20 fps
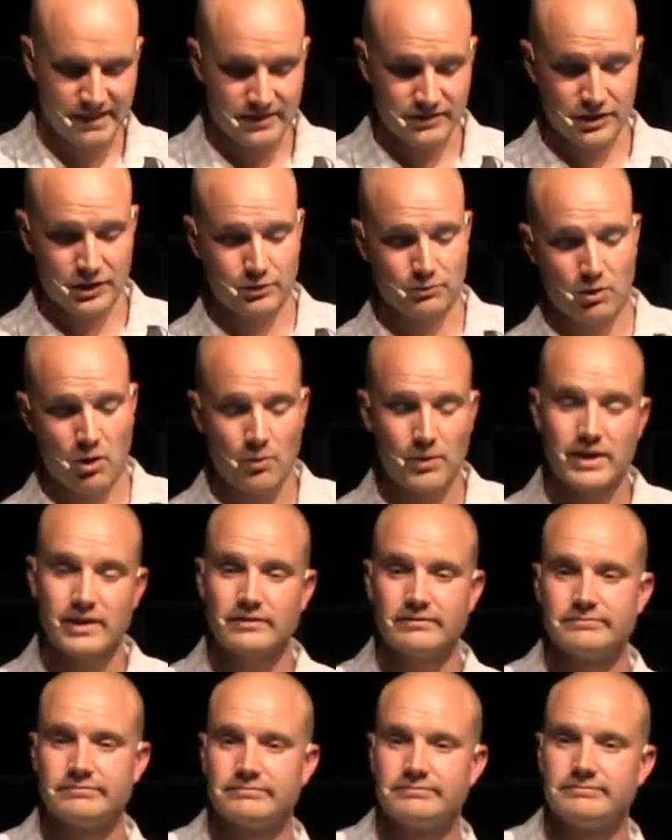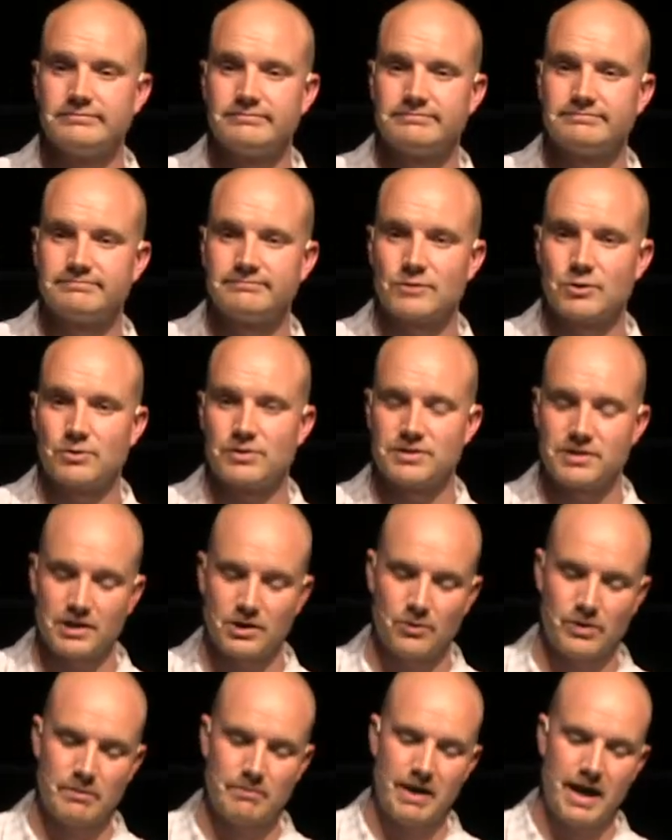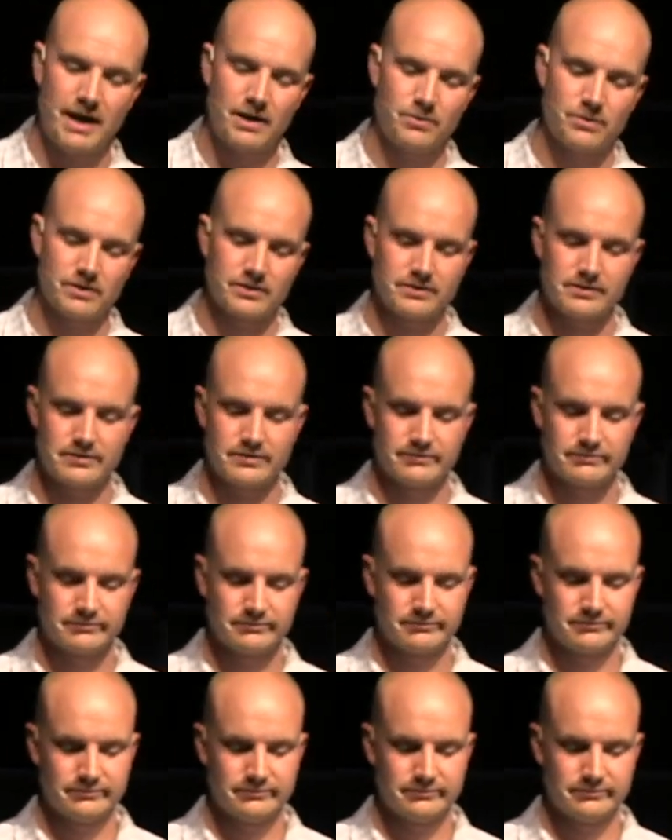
Is it growing or is it going backwards?